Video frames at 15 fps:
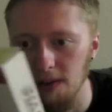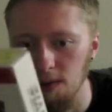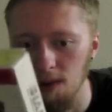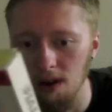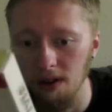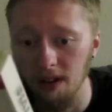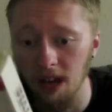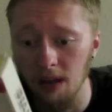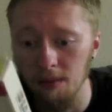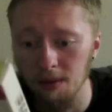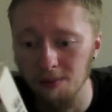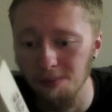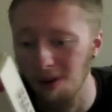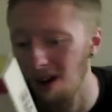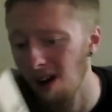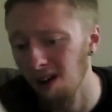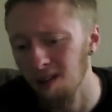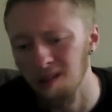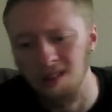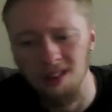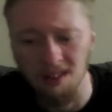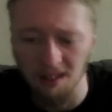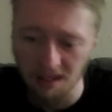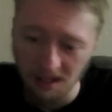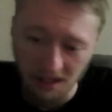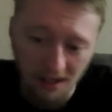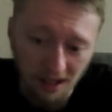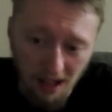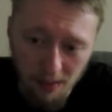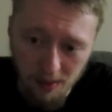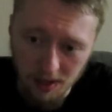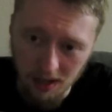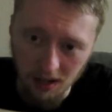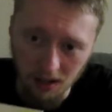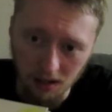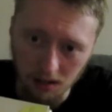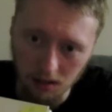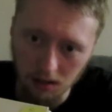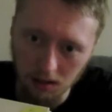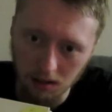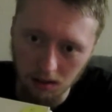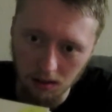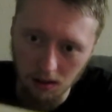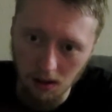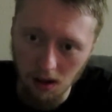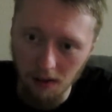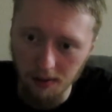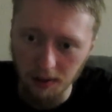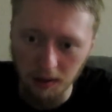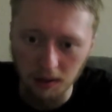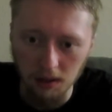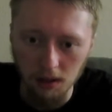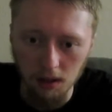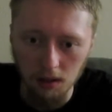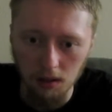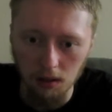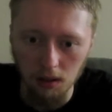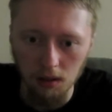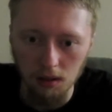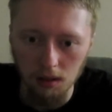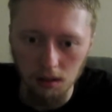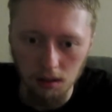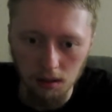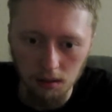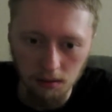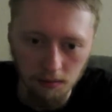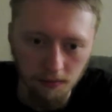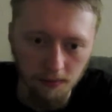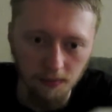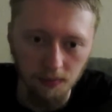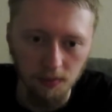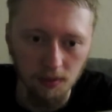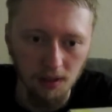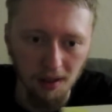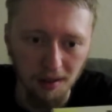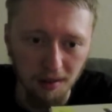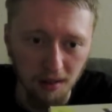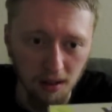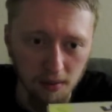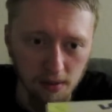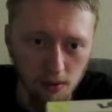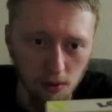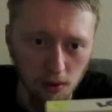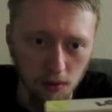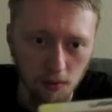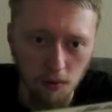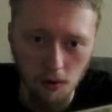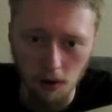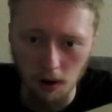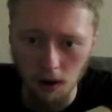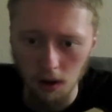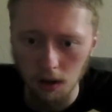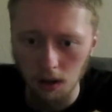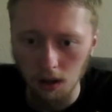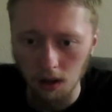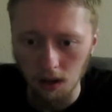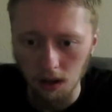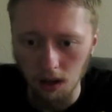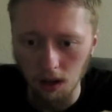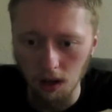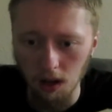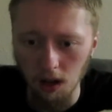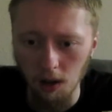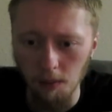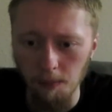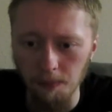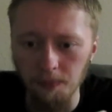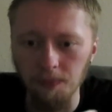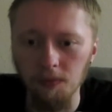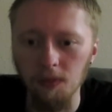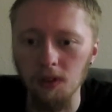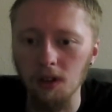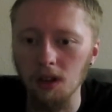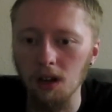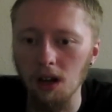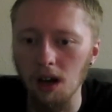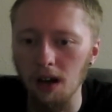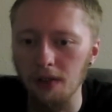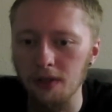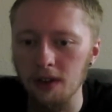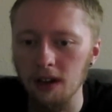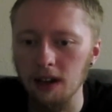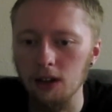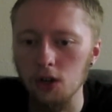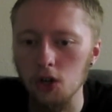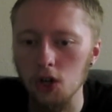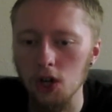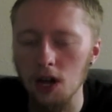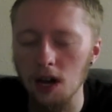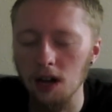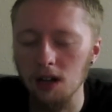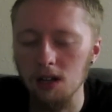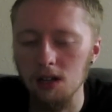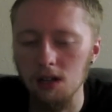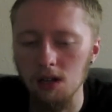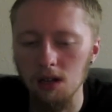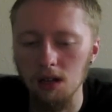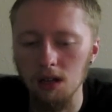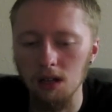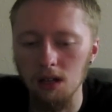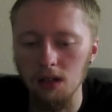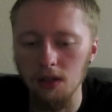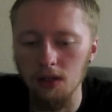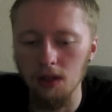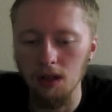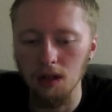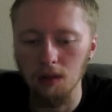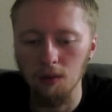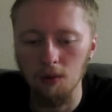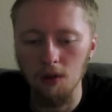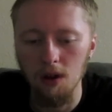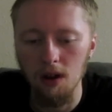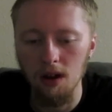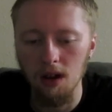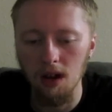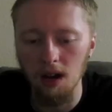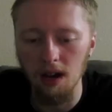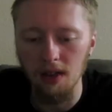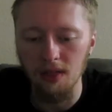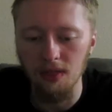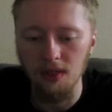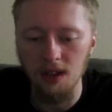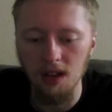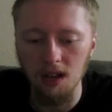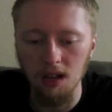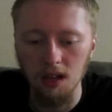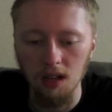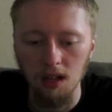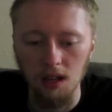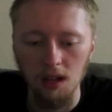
of a rare game, but boxed, I mean, obviously, it's going to be worth more. Um, I think I checked this one, I think,